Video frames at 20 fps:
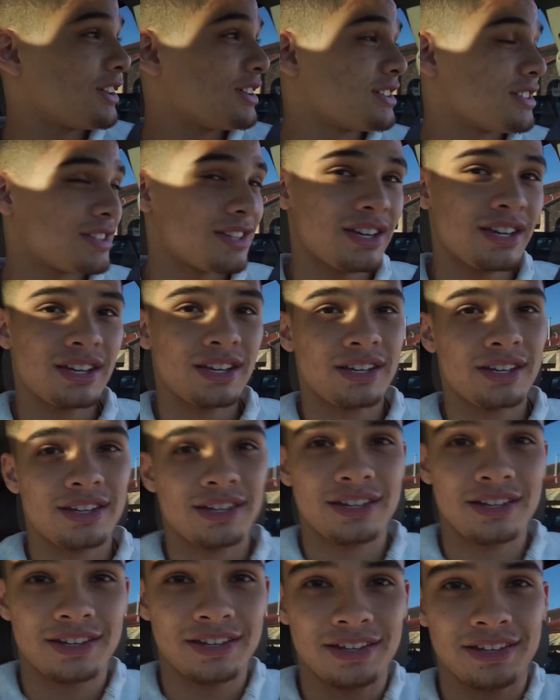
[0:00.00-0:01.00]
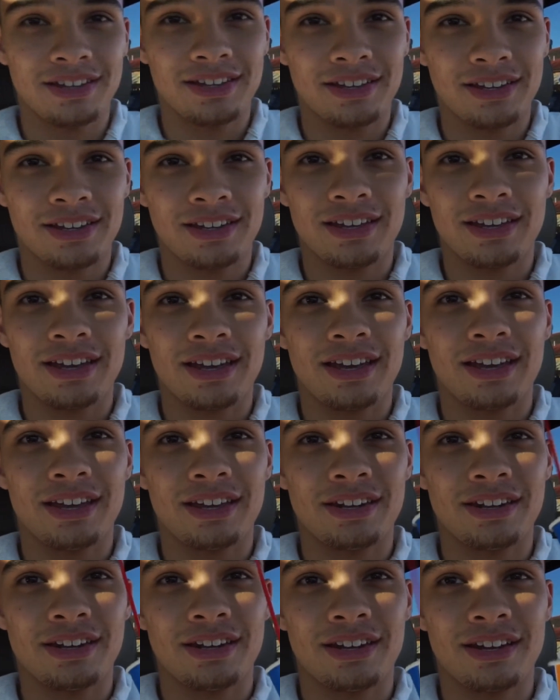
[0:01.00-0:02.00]
in sick
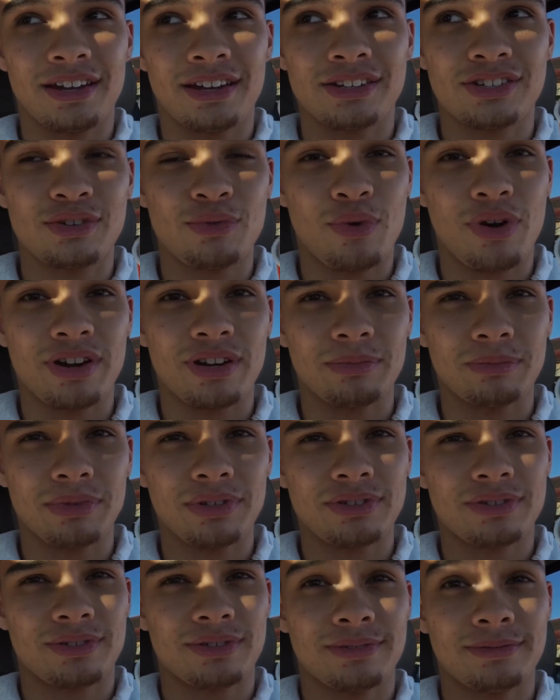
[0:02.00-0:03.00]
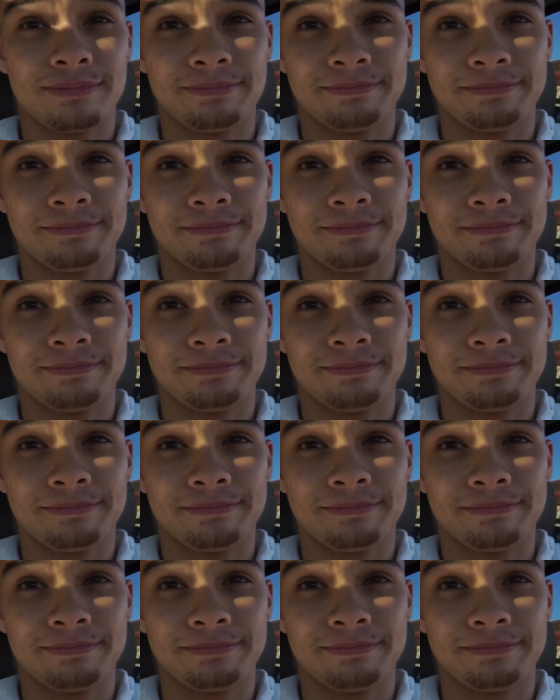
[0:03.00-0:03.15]
and she wanted a blizzard.